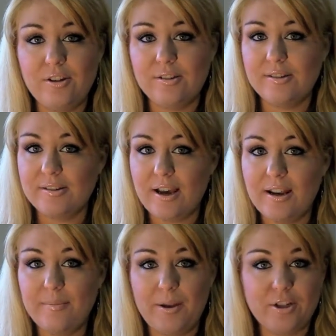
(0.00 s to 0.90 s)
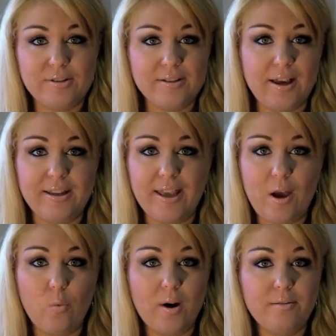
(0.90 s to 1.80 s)
So you can start at by just cutting
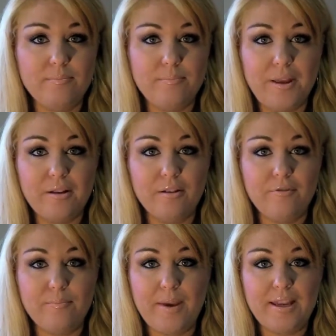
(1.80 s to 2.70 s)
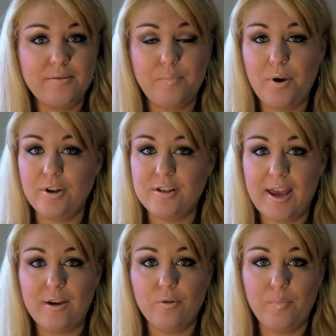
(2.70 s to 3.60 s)
out one meal of meat per
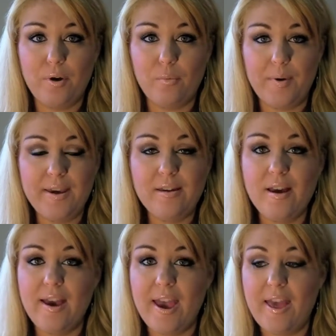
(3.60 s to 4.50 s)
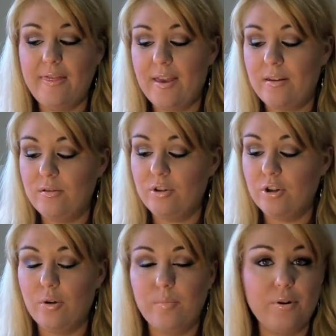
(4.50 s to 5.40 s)
day or per week and then, you
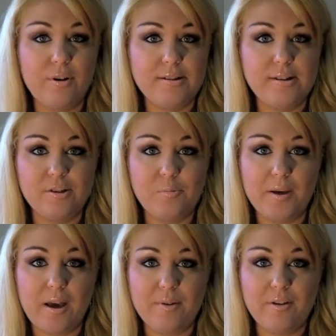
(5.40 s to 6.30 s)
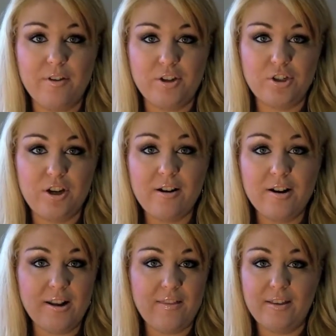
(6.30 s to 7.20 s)
know, progressing to becoming a
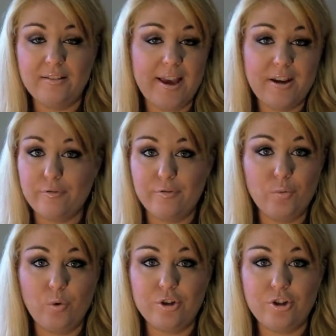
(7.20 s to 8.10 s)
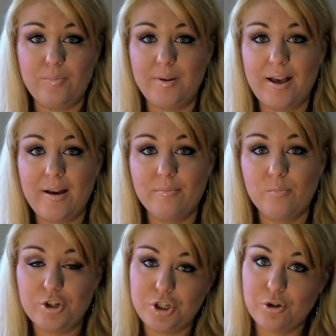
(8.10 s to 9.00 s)
vegetarian and then later if you want to become
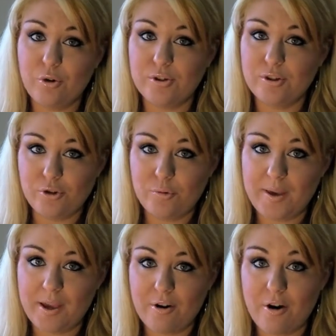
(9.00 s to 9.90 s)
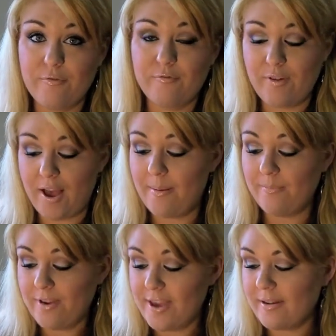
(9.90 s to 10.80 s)
what she calls a superhero
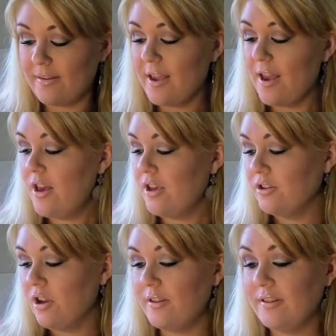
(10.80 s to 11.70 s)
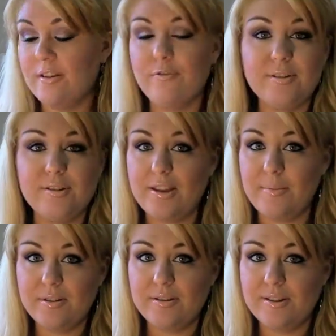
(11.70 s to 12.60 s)
um, vegan. So there's different
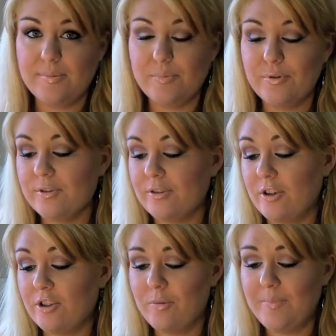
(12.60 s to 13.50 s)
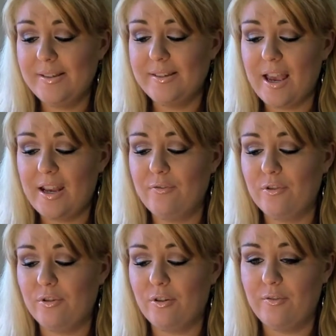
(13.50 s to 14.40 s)
steps in this book so don't be scared if
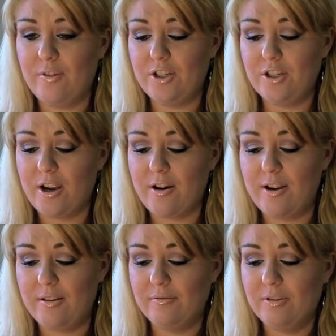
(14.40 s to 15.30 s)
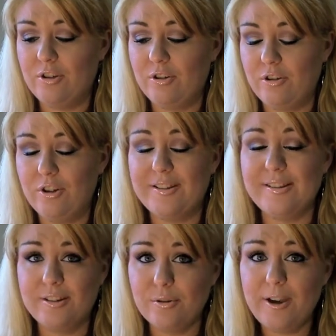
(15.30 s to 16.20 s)
you're not a vegetarian. You, you can
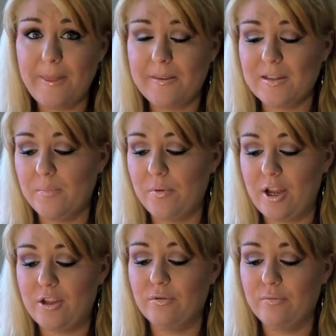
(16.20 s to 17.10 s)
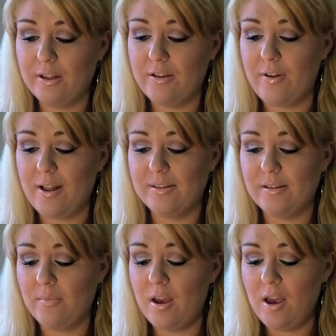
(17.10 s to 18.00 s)
still get this book and you'll really find
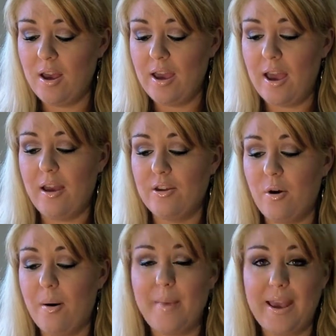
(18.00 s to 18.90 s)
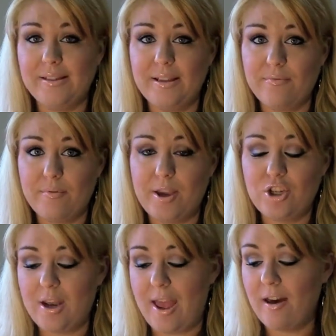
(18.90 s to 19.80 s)
some, you know, amazing
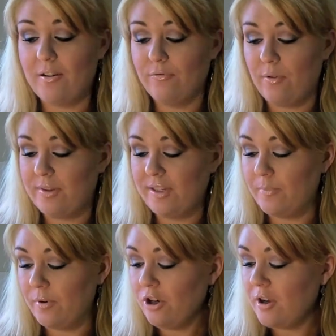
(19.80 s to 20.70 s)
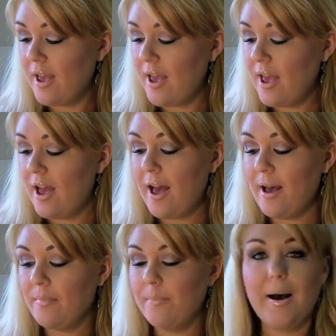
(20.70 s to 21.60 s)
information out from this book.
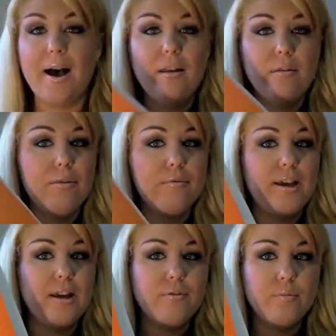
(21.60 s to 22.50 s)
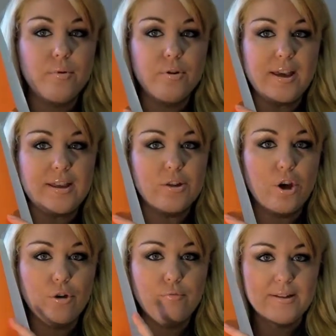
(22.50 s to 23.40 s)
Um, part three of the book is
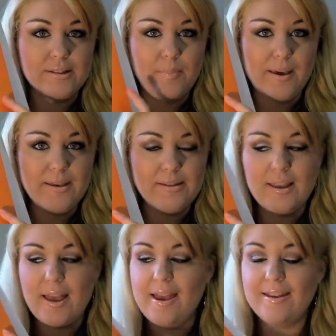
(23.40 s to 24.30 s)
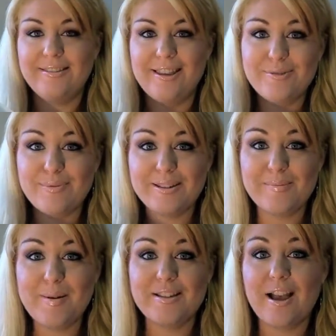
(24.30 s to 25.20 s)
her recipes and these
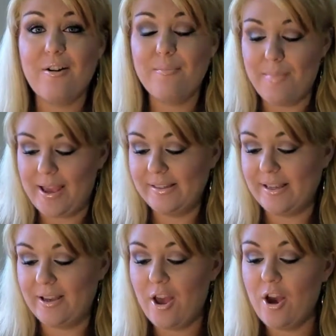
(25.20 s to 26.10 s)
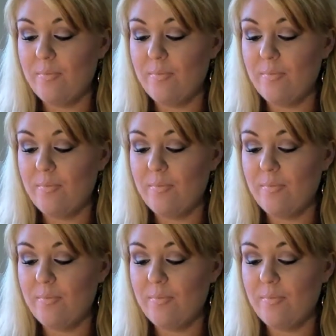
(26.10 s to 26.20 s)
recipes are amazing.